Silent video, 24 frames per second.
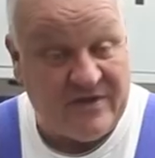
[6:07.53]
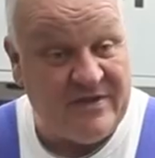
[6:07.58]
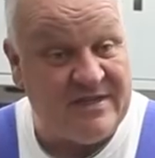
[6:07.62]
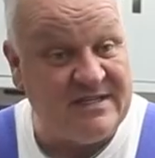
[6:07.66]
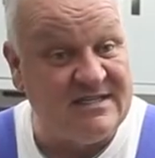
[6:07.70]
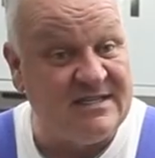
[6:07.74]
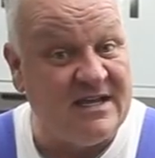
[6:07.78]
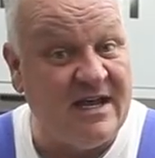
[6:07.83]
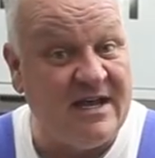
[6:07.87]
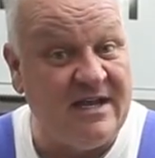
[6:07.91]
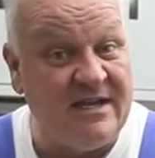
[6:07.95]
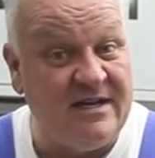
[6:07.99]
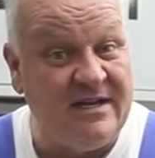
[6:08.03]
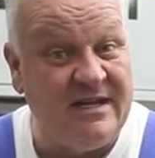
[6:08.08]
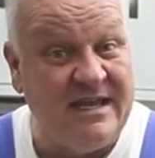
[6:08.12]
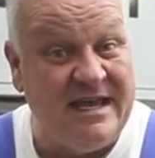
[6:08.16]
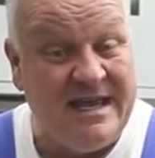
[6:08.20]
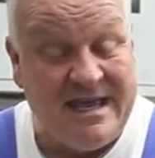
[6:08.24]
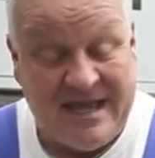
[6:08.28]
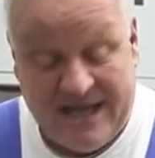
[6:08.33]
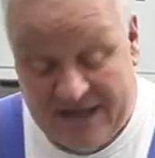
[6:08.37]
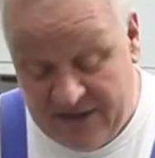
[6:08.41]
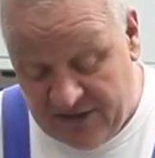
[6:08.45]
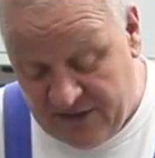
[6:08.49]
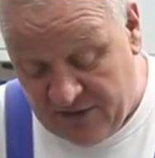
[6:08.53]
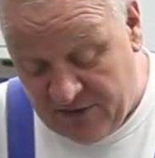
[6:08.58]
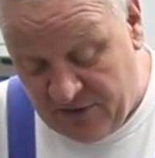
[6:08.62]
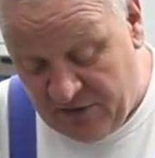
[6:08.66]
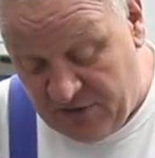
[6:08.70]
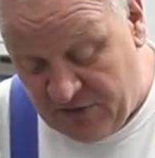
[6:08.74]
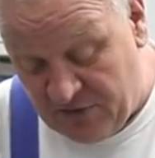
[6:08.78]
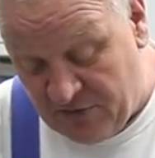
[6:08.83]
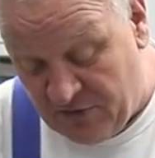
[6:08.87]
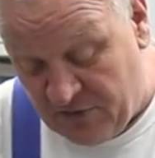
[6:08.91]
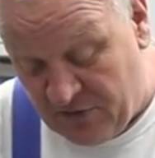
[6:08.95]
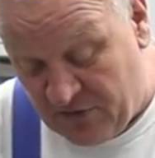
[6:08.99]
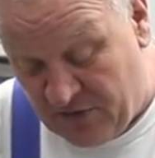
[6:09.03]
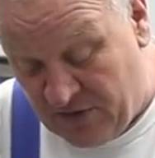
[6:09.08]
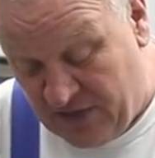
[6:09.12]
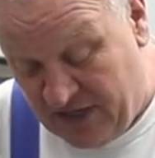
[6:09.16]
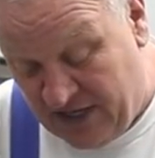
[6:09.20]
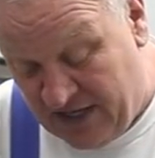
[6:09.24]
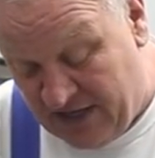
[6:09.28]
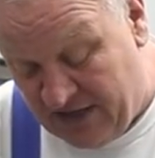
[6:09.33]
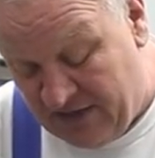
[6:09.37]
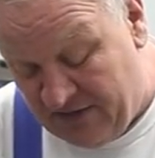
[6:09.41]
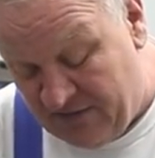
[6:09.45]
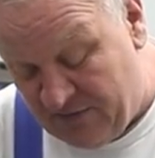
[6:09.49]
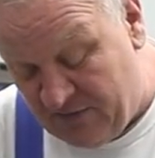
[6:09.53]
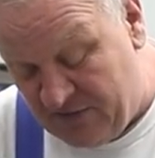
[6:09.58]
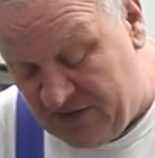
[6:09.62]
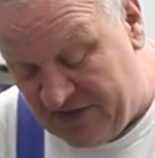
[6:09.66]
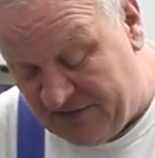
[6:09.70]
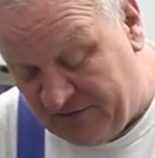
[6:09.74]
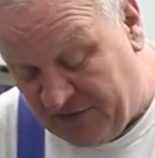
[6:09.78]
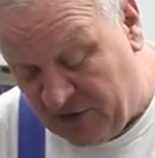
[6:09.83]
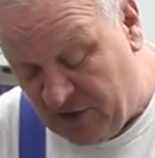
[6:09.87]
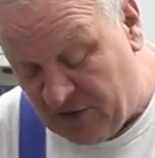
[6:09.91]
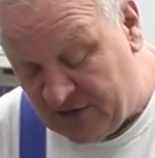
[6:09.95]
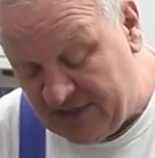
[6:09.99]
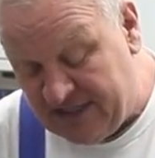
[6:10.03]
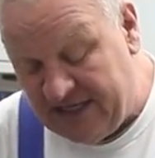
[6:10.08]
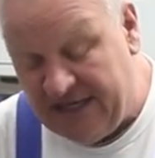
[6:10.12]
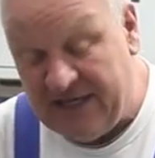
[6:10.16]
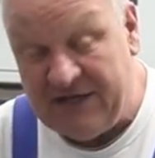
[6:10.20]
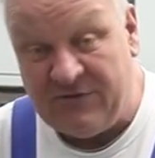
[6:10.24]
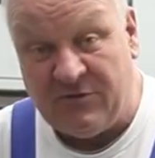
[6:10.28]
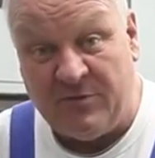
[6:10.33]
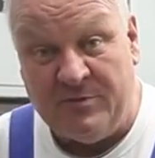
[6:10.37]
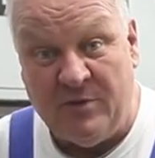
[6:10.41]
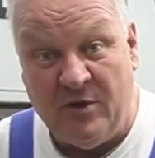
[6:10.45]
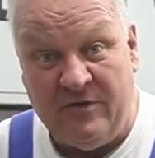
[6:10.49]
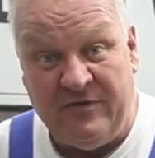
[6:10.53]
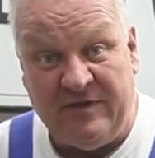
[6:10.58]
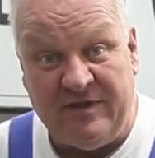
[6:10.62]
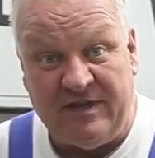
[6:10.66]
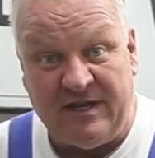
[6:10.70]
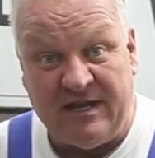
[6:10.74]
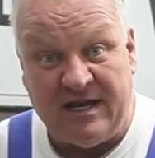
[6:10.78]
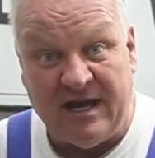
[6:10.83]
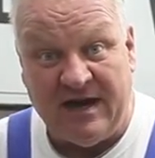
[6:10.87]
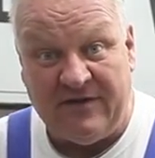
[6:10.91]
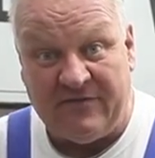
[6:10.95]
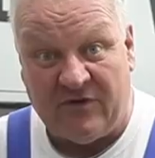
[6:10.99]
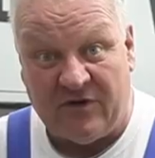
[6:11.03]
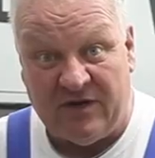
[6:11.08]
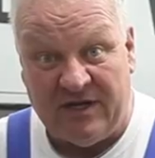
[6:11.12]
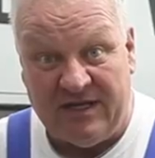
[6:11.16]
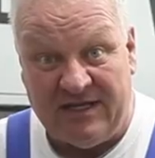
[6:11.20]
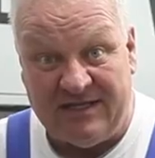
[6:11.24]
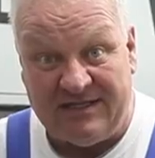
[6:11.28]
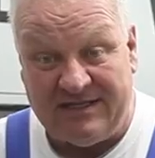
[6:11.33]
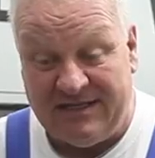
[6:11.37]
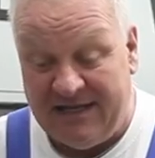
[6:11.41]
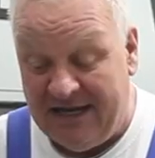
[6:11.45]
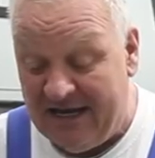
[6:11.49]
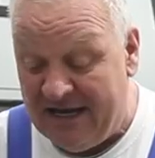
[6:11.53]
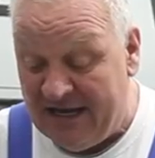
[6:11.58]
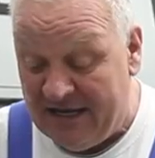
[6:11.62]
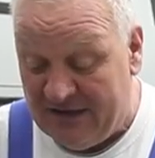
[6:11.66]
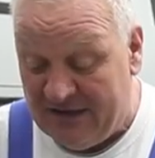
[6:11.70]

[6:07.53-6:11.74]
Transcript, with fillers: on this side. The difficulty in removing the cover is